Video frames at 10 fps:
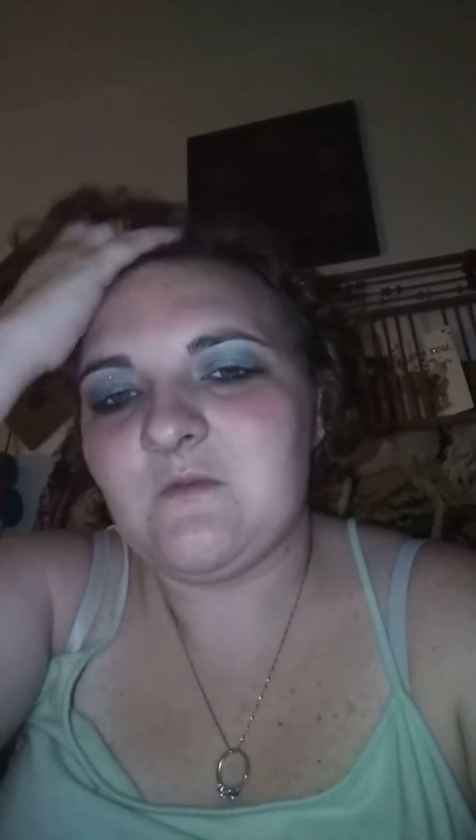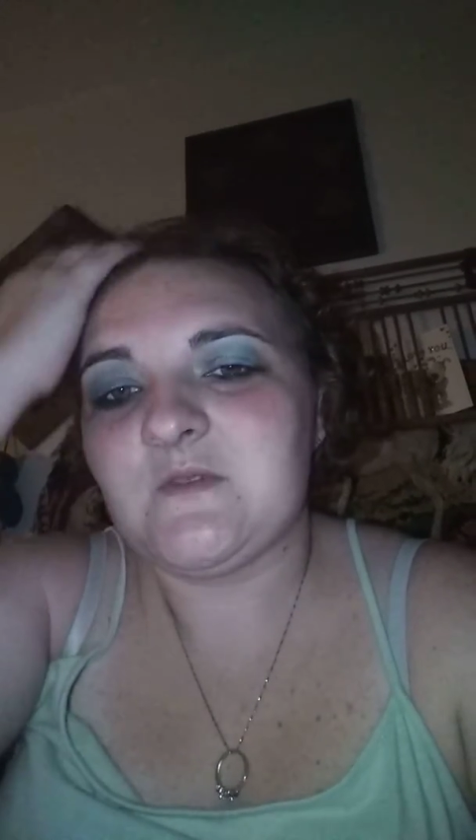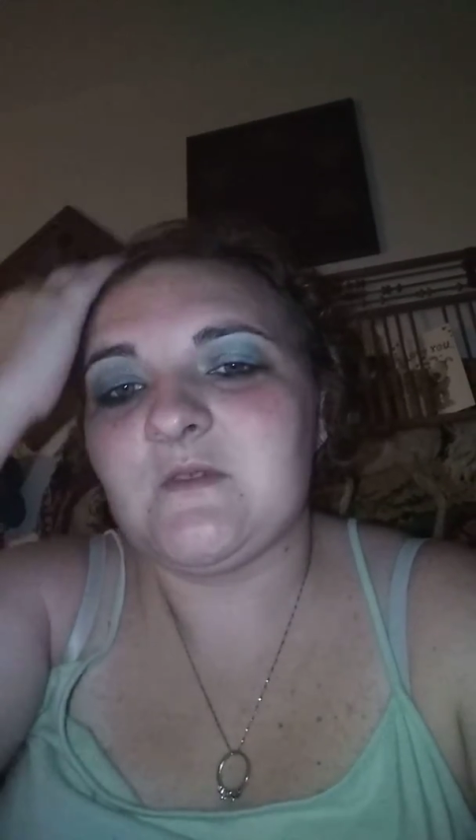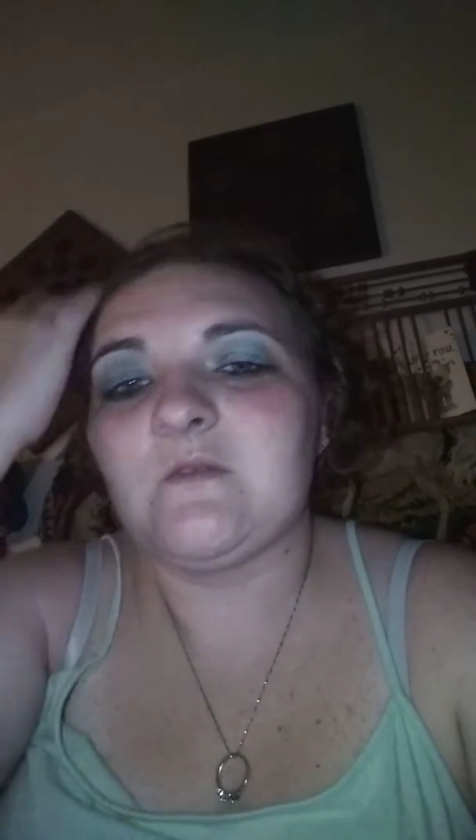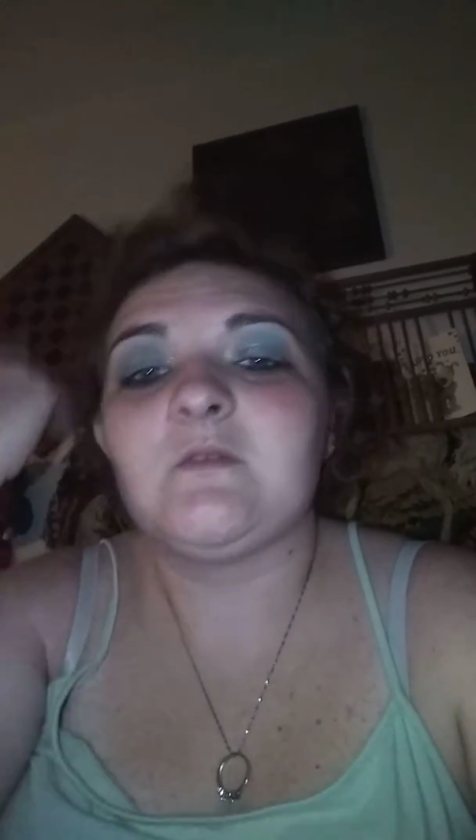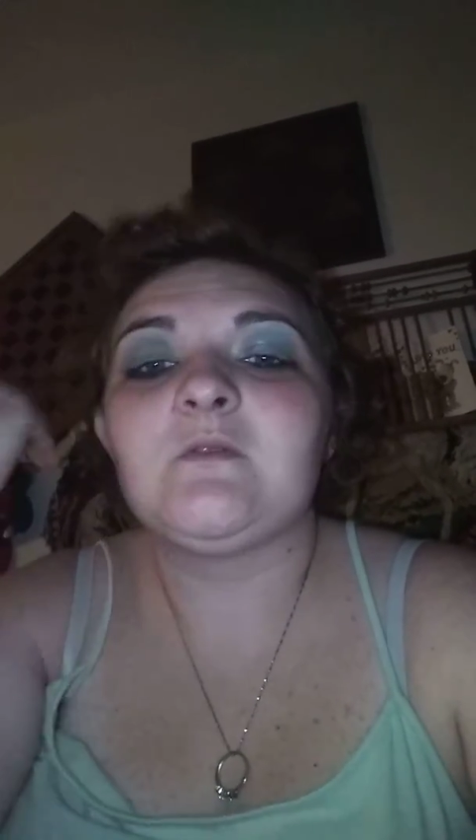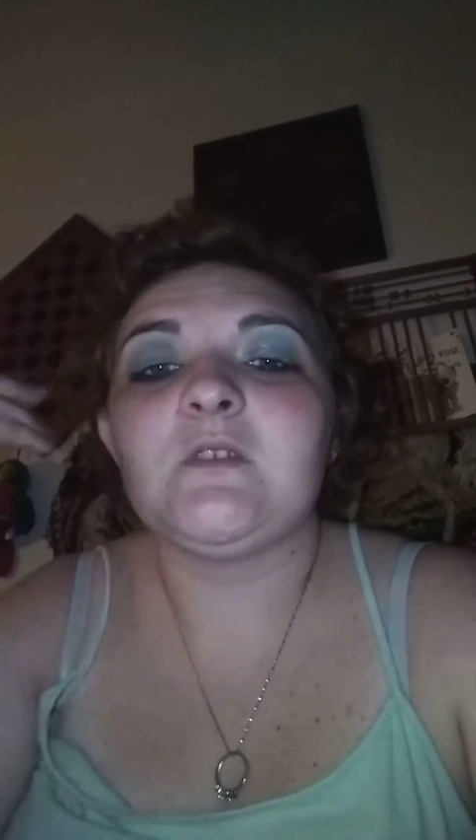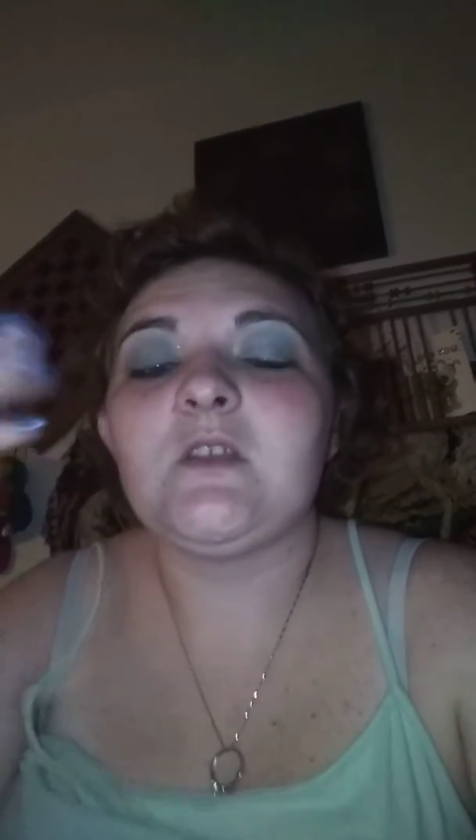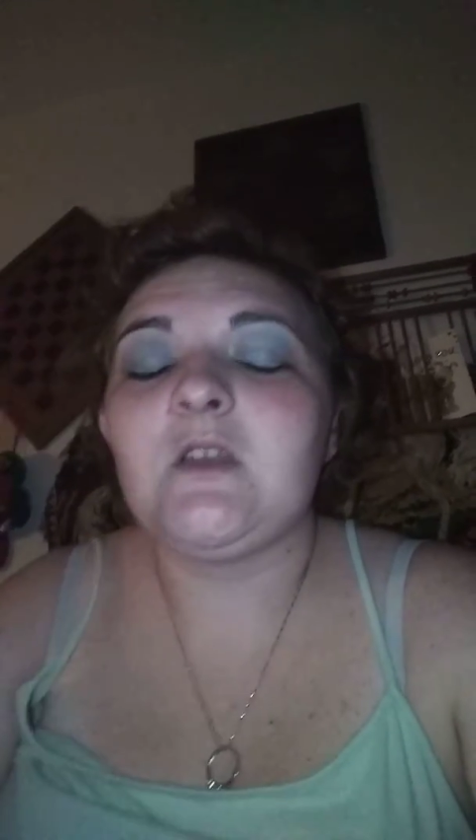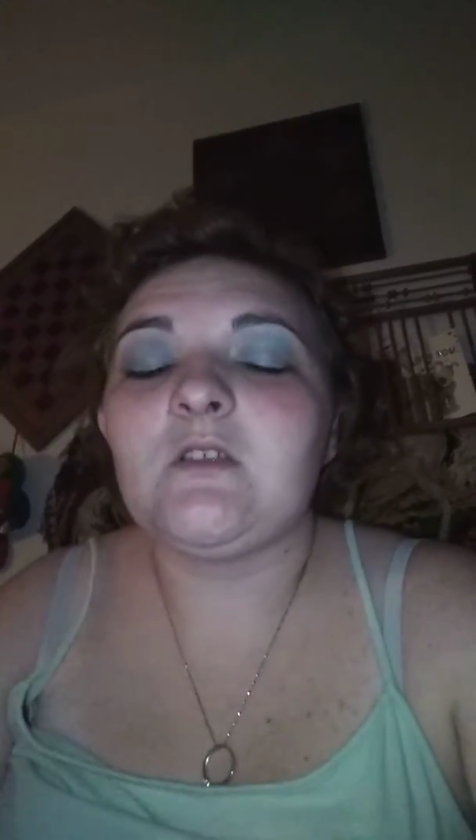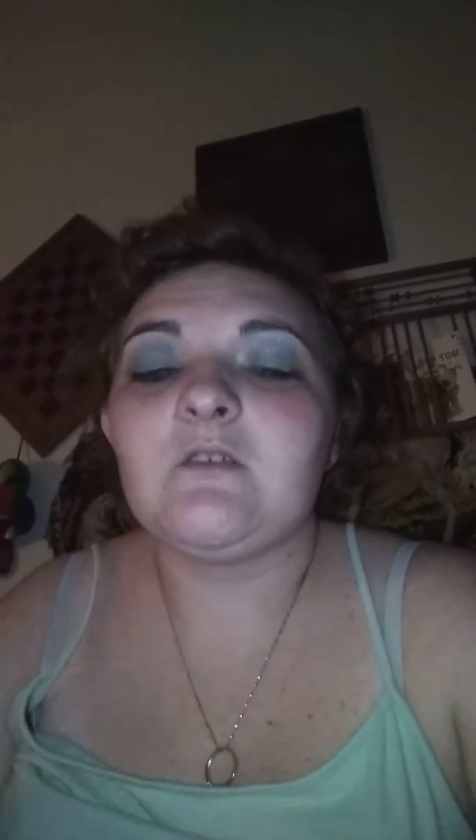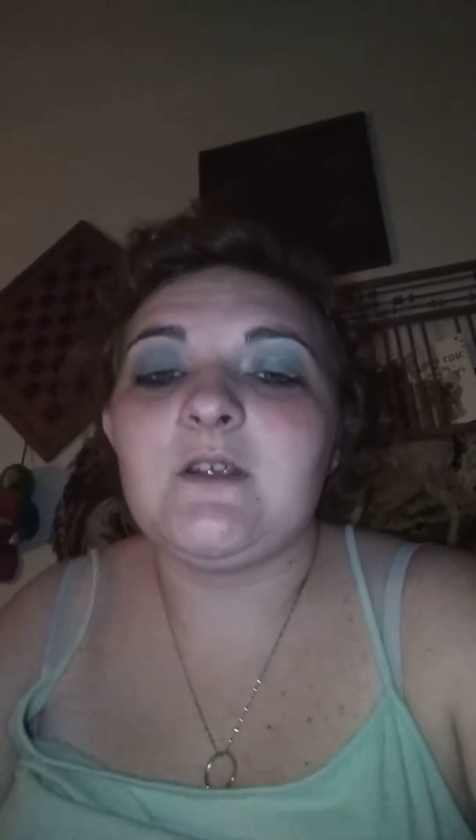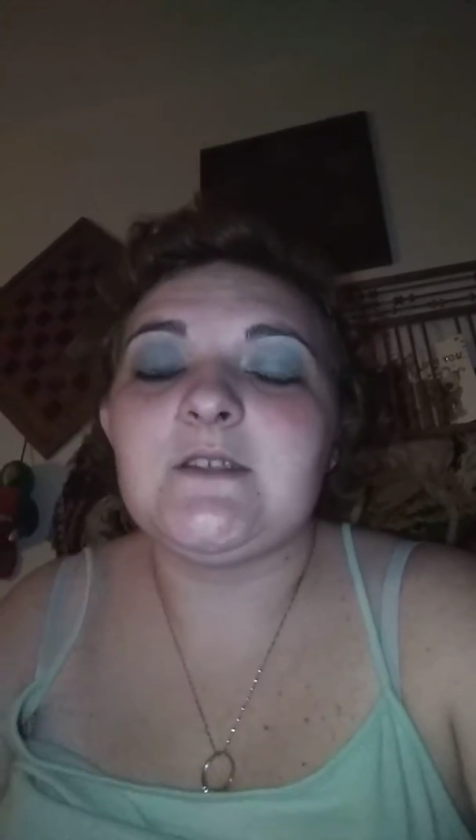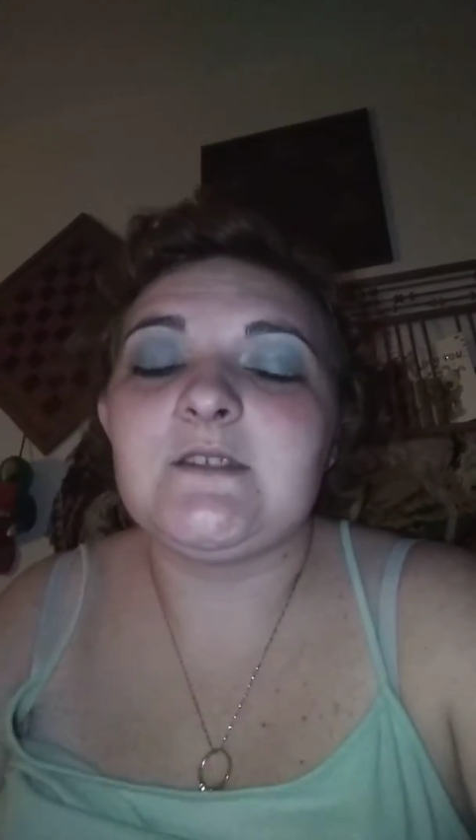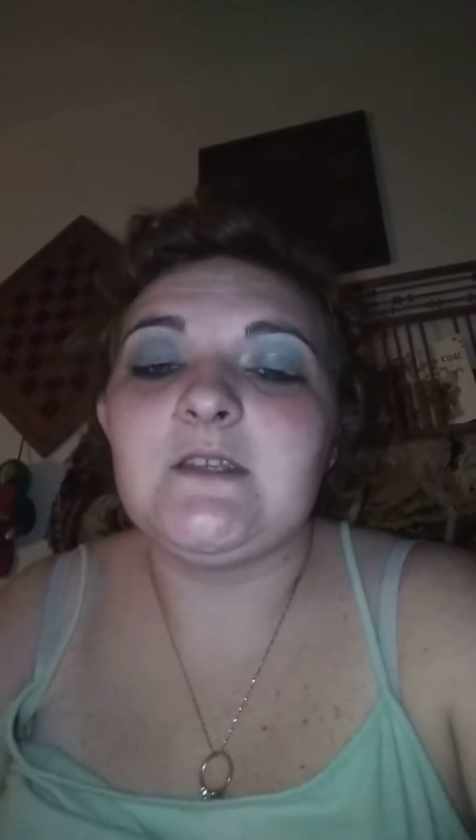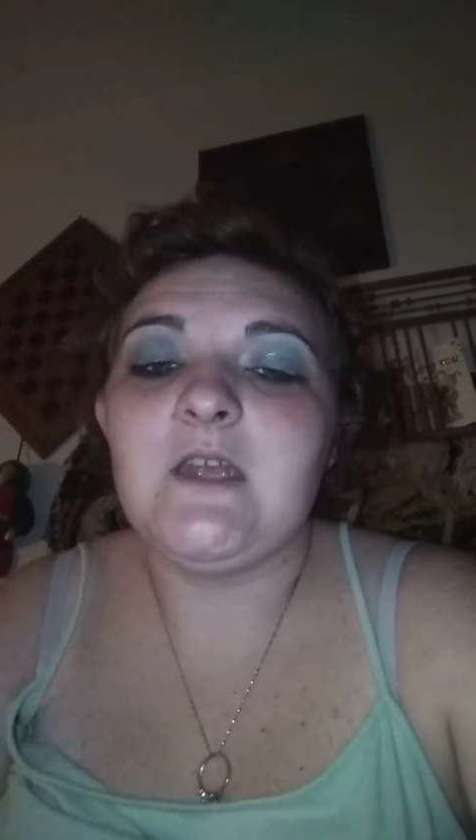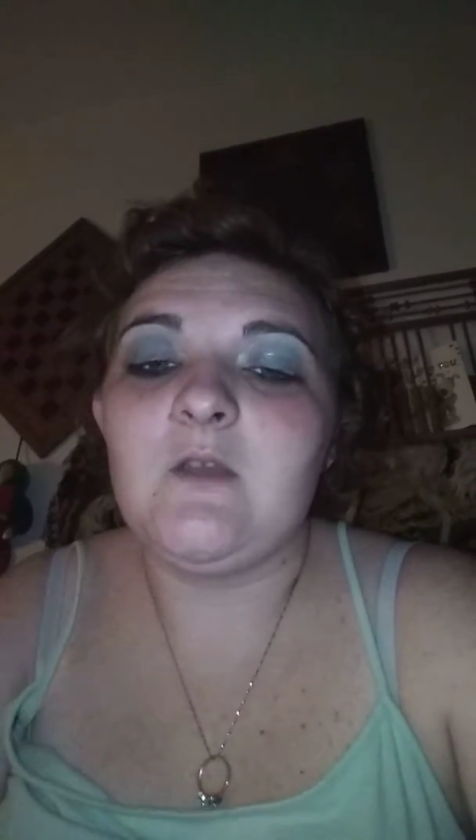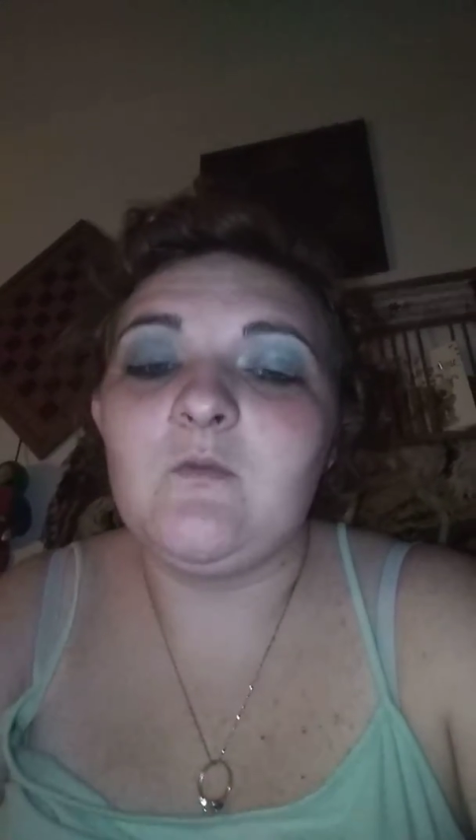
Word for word: was a crazy day.